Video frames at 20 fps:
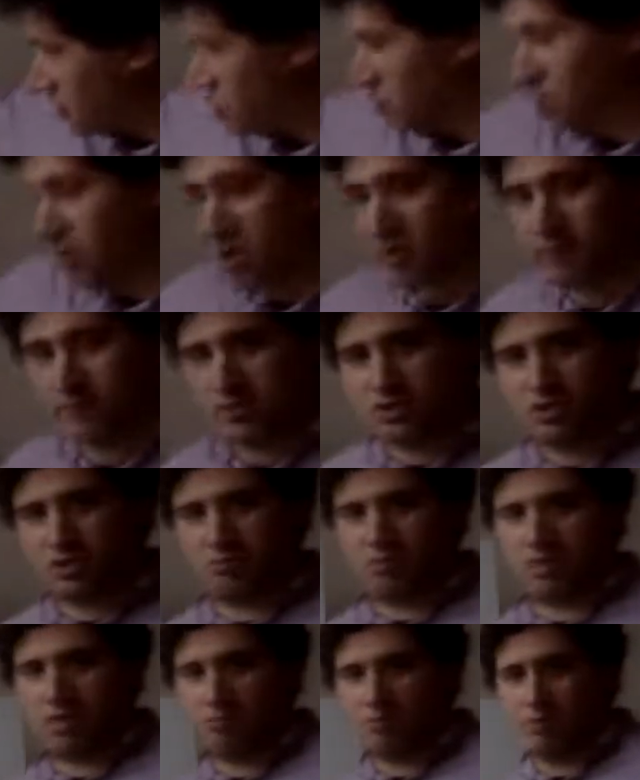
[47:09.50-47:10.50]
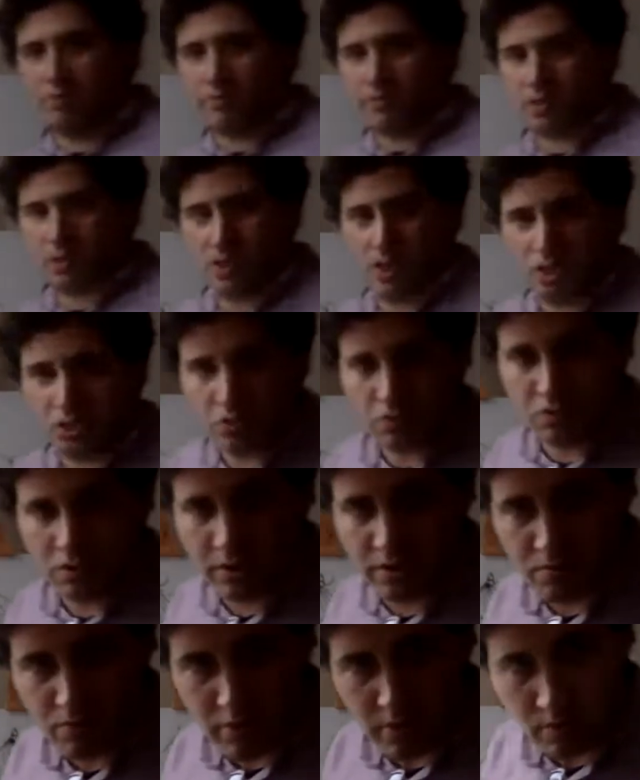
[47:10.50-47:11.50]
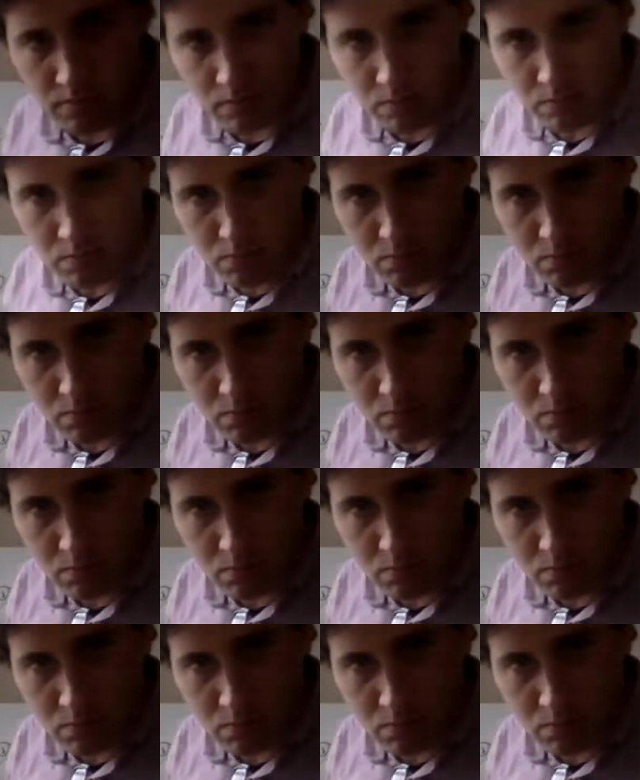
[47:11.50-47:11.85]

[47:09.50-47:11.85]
that's part of a subgame perfect Nash equilibrium.